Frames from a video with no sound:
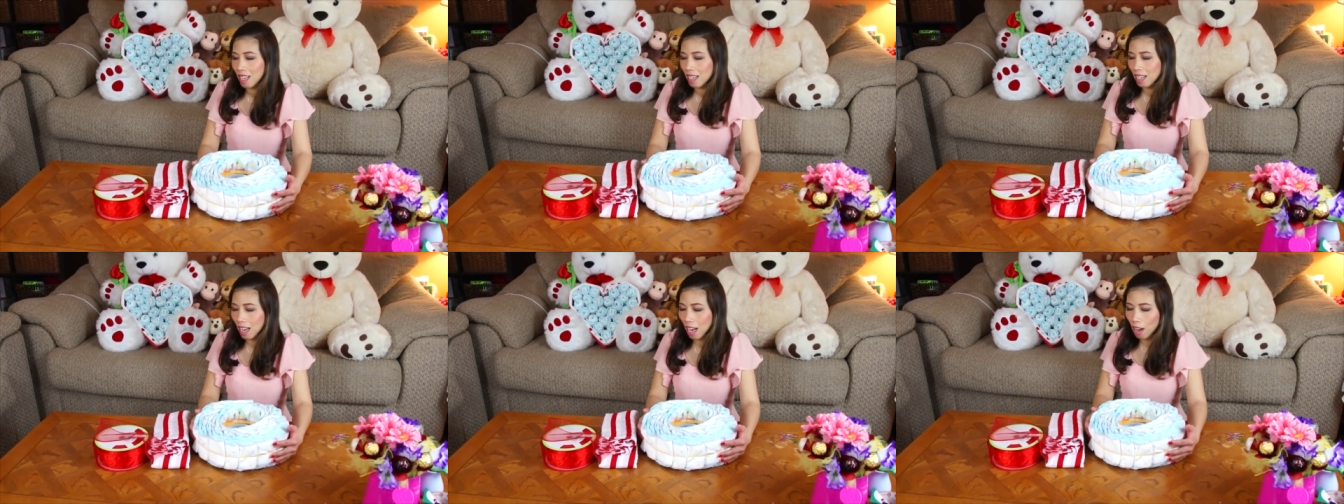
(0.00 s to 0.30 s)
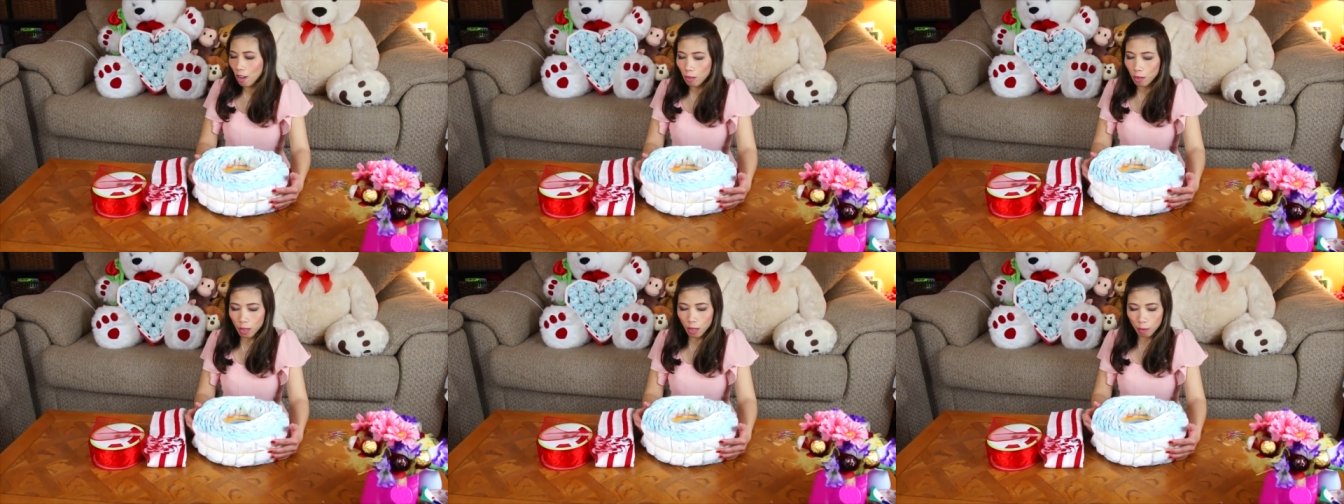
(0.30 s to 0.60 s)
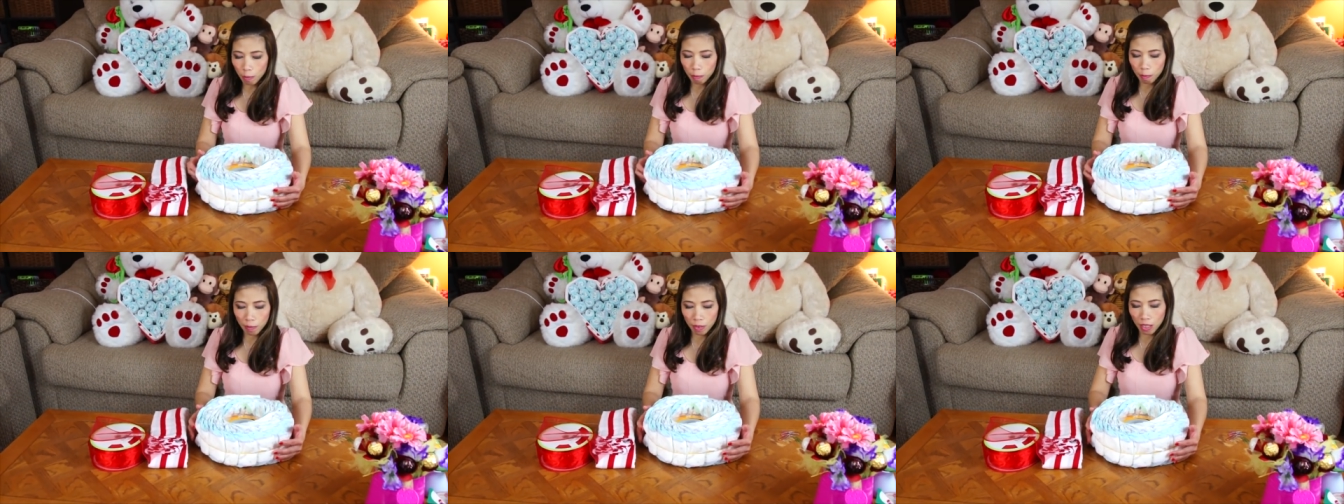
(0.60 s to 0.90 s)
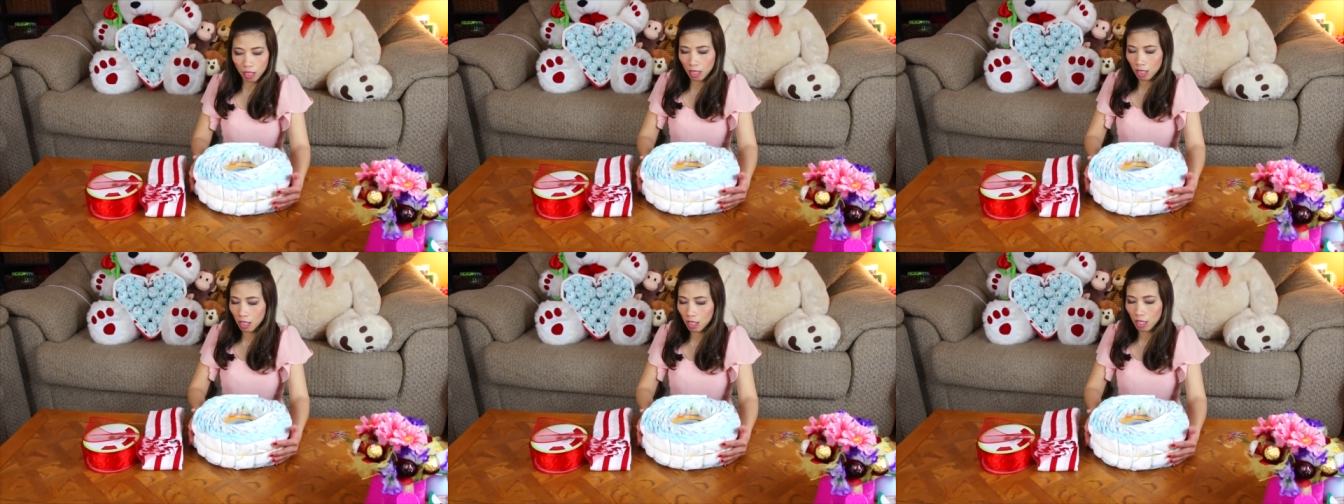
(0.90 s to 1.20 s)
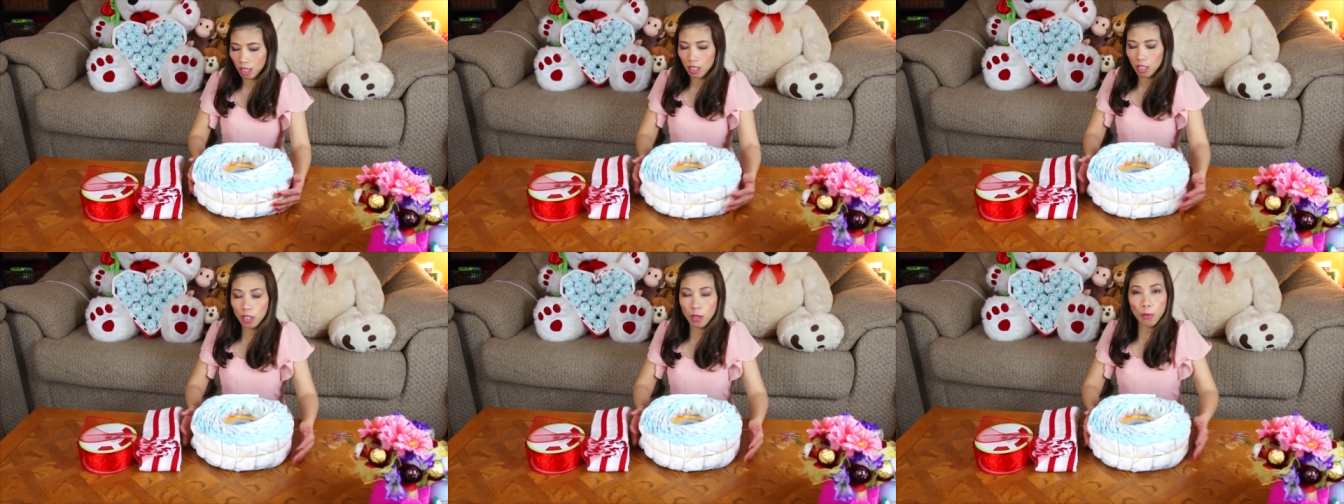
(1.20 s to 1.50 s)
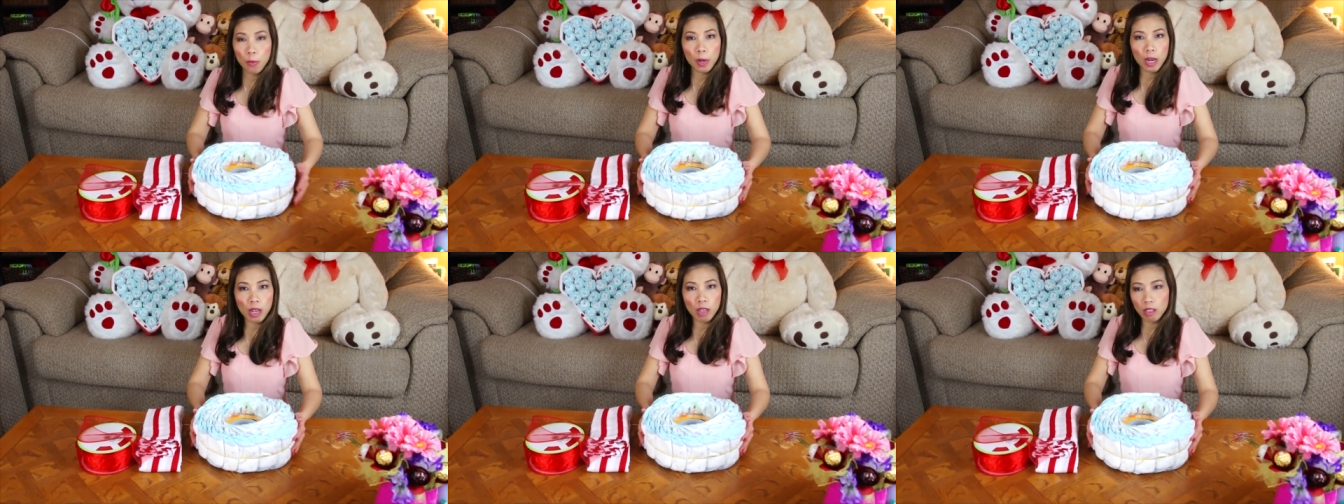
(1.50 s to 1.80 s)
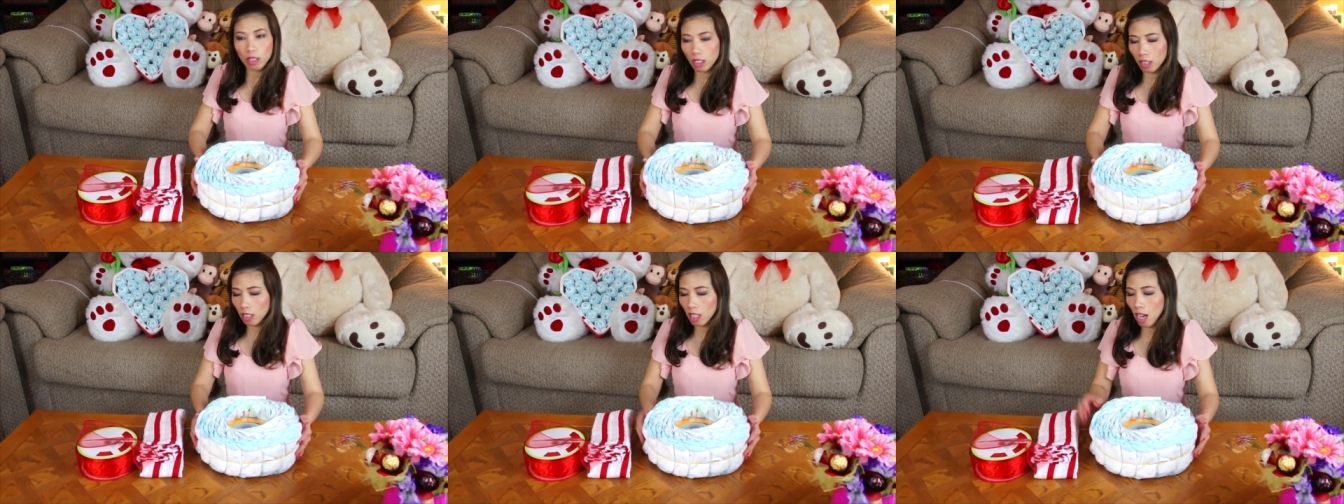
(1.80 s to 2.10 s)
now um the wheel
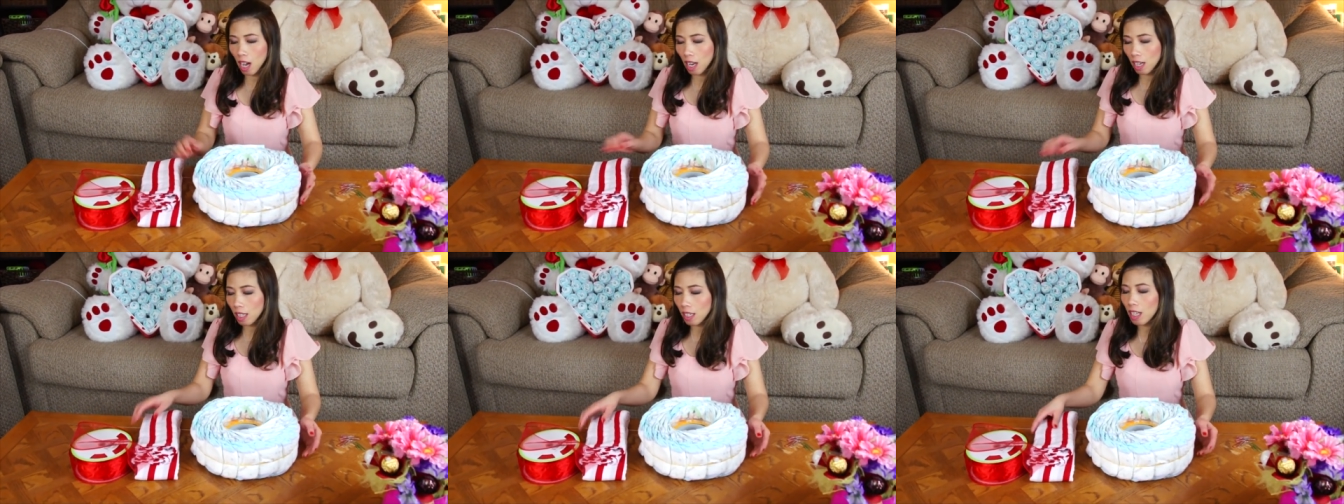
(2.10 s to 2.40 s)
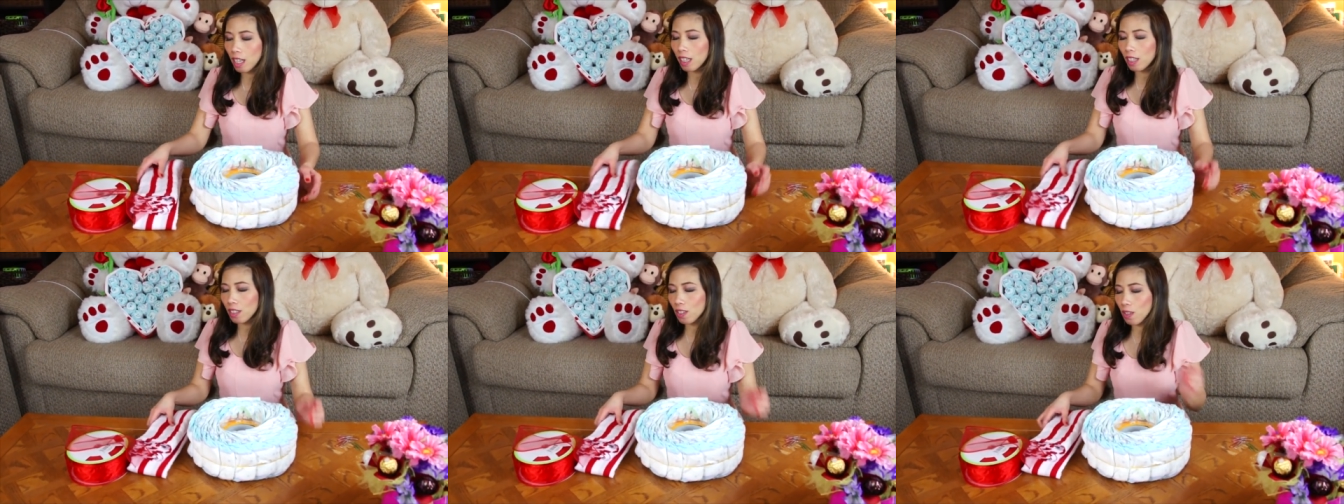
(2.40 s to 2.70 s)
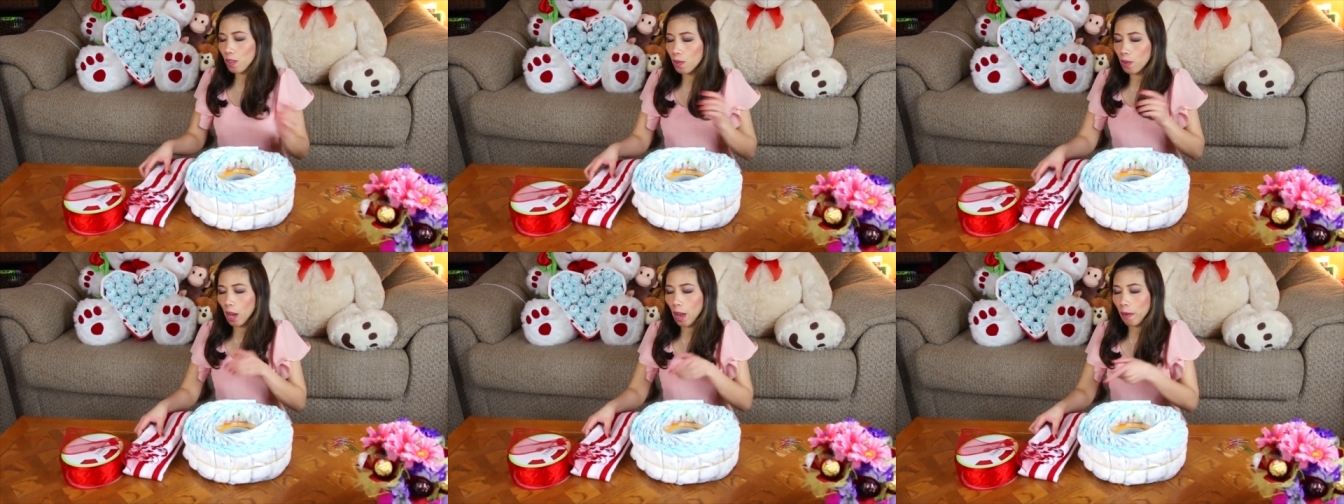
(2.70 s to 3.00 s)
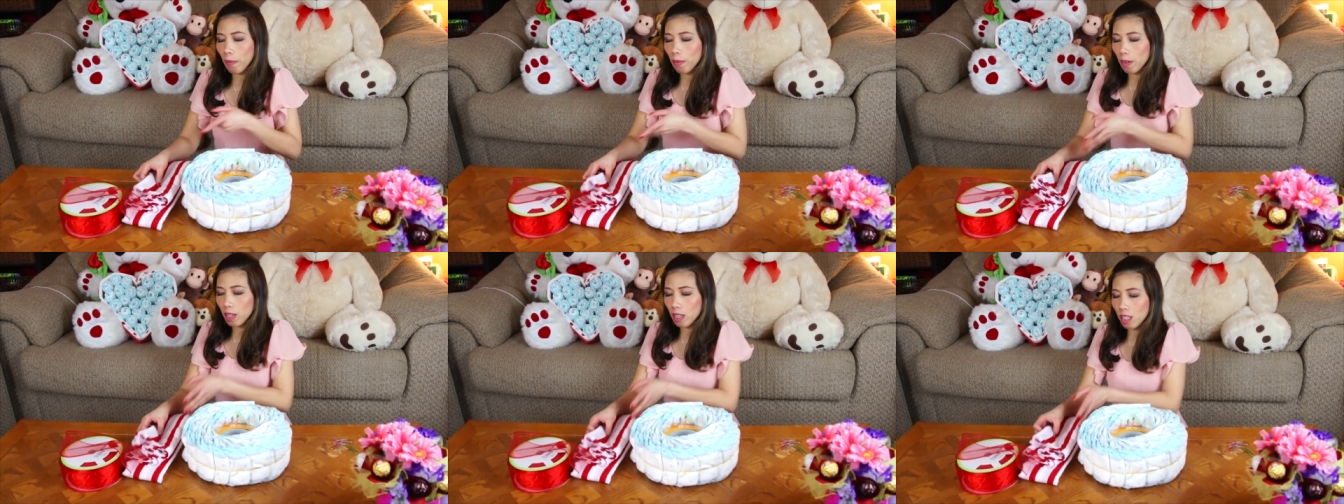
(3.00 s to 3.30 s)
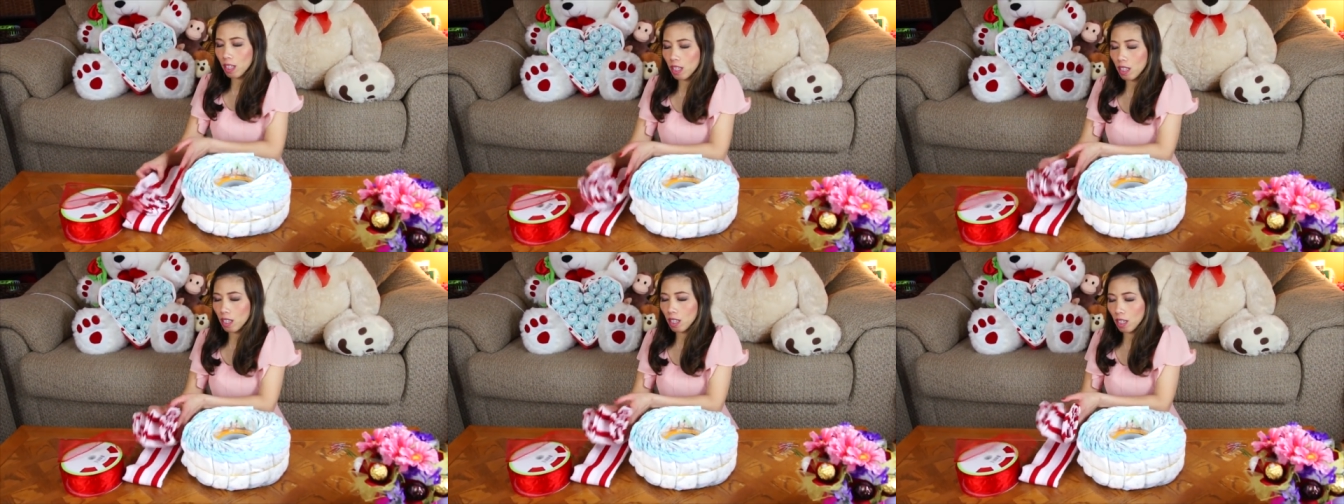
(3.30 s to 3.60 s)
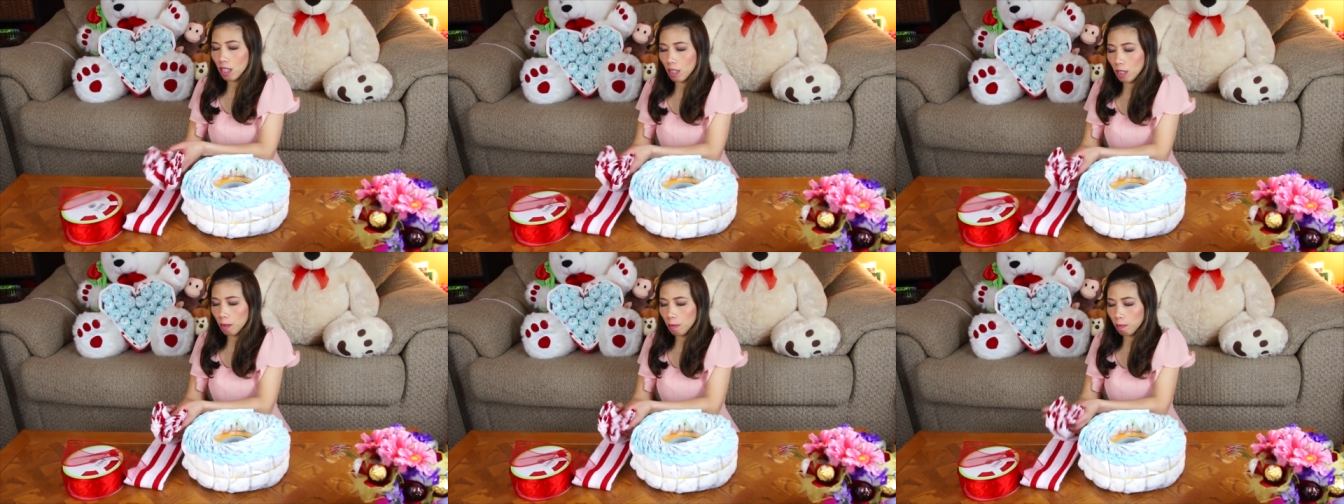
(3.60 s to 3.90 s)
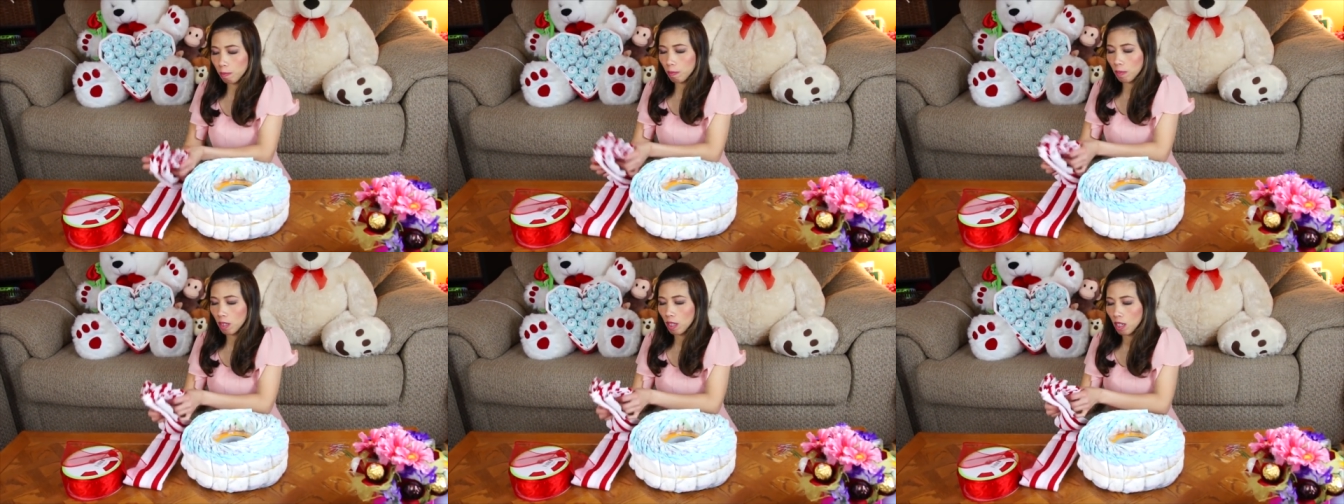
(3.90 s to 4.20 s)
is done I'm gonna wrap with the
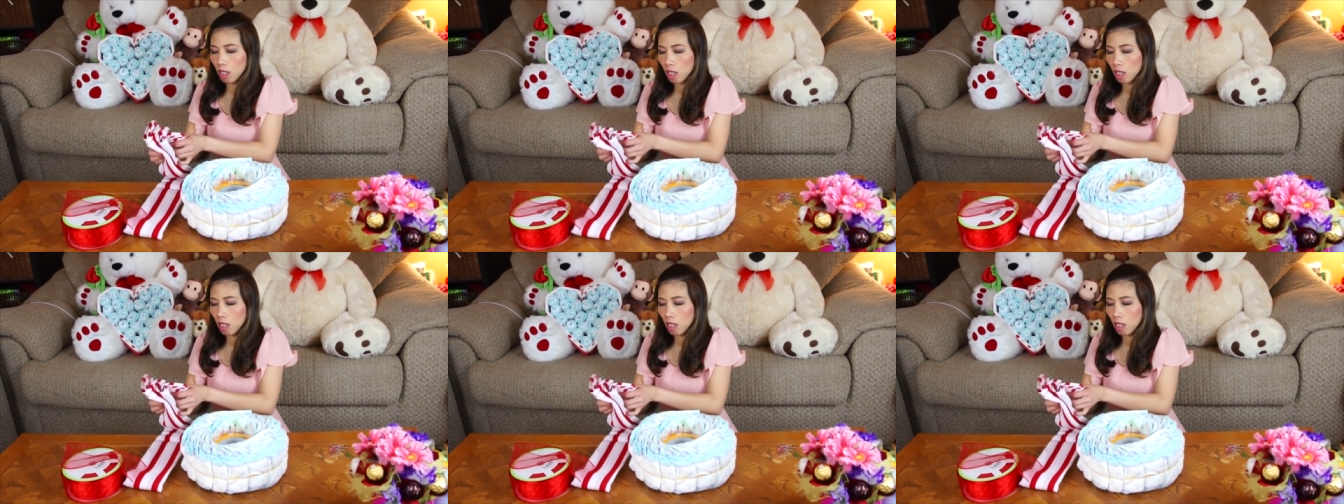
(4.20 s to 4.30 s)
um,